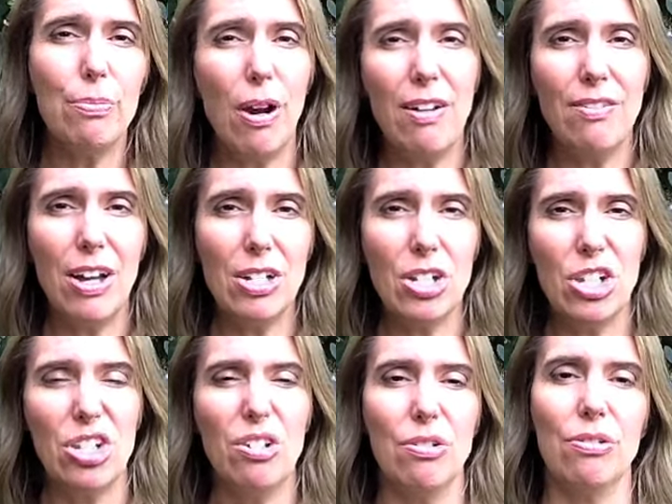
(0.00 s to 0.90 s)
brava
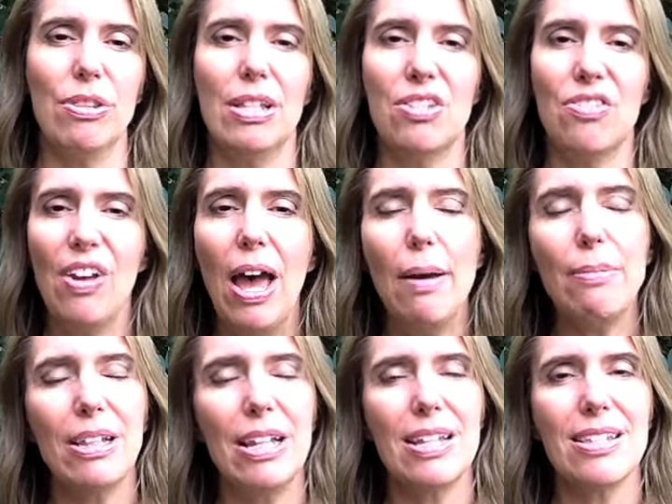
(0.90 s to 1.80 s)
to you. That's
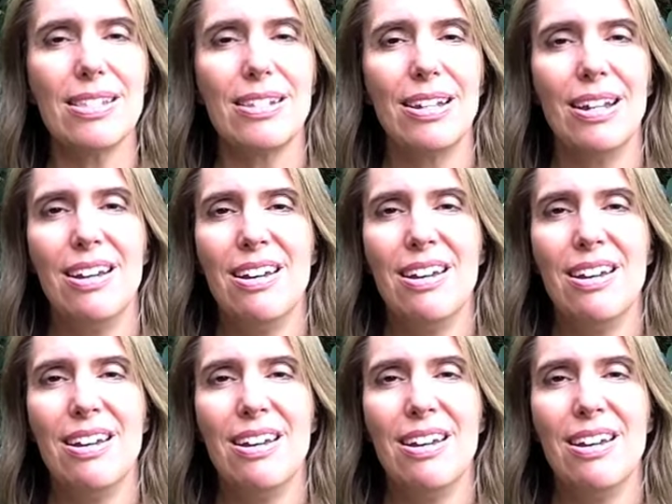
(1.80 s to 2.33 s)
fabulous.